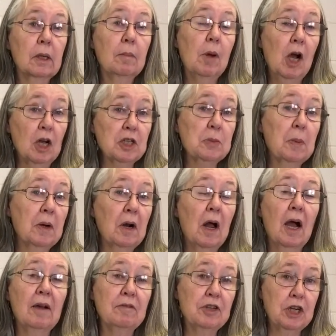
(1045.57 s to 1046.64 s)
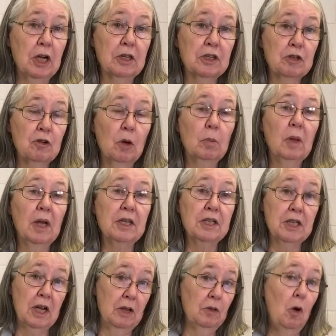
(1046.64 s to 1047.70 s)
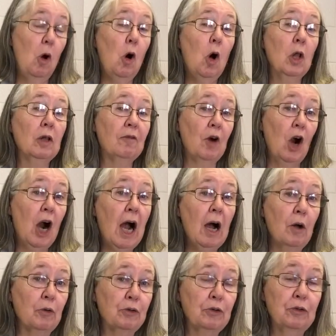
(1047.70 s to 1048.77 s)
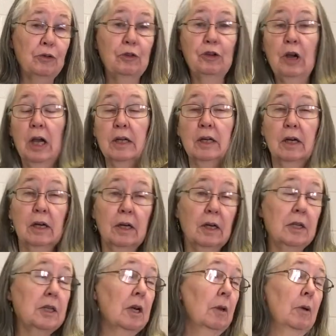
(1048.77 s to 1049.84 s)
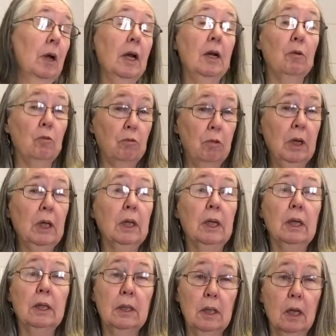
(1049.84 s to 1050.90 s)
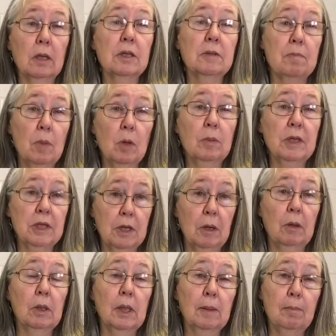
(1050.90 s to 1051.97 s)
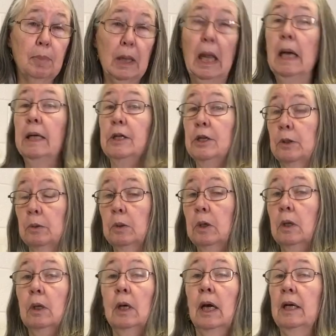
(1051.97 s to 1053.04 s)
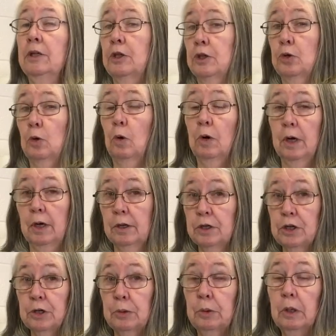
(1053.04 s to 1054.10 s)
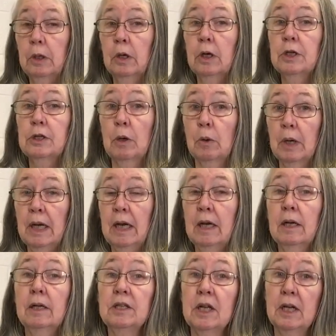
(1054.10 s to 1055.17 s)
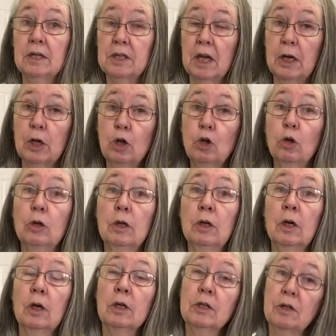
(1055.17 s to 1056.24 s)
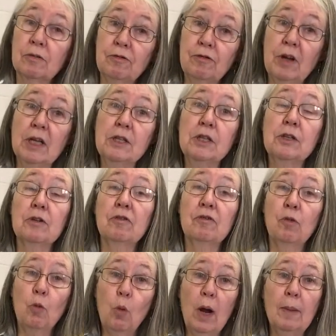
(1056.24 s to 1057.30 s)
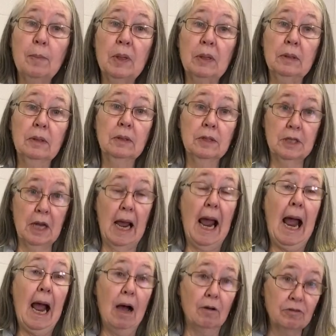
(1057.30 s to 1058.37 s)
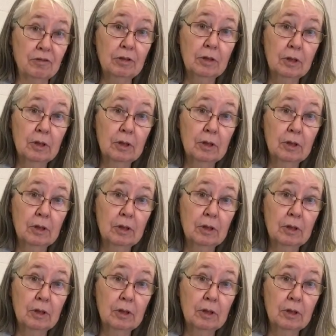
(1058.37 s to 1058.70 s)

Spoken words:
My husband and I have checked strobe lights down the hall of our house, shined it at each other, and it really does momentarily blind you and disorient you. So it is a good defensive weapon to have.